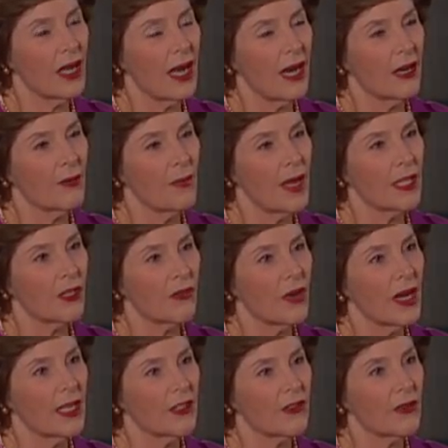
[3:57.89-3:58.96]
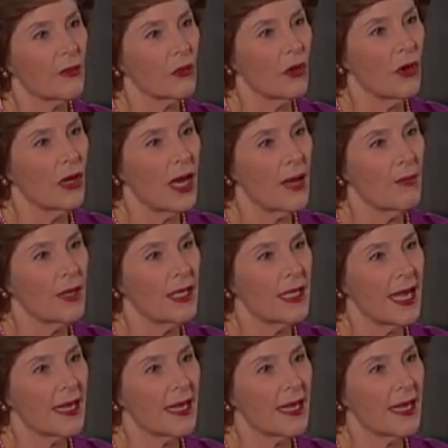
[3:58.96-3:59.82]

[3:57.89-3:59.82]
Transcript: our best friends from growing up in